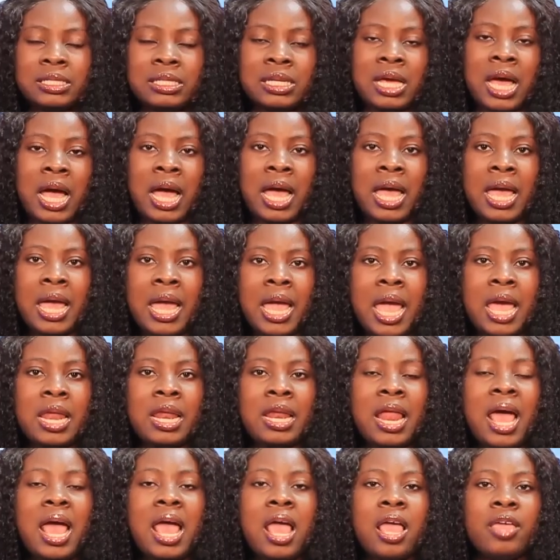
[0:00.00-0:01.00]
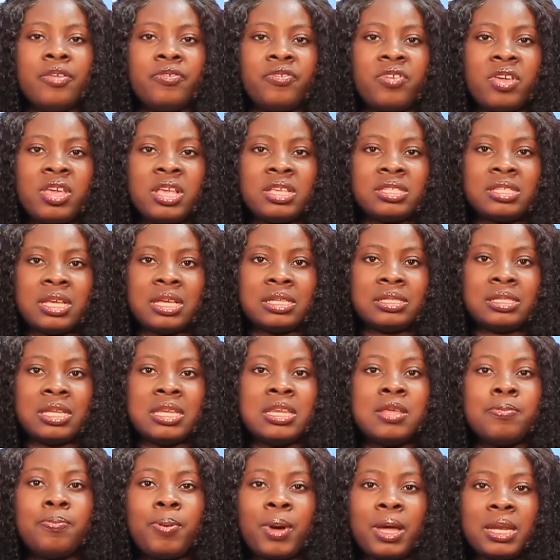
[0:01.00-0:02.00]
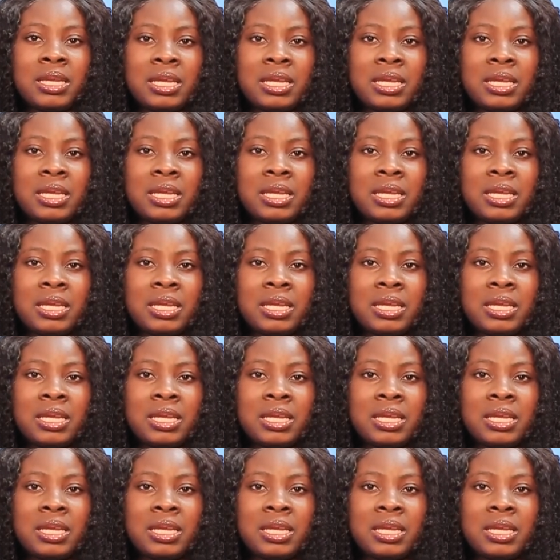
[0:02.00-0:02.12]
dear, and an entry is and send nipper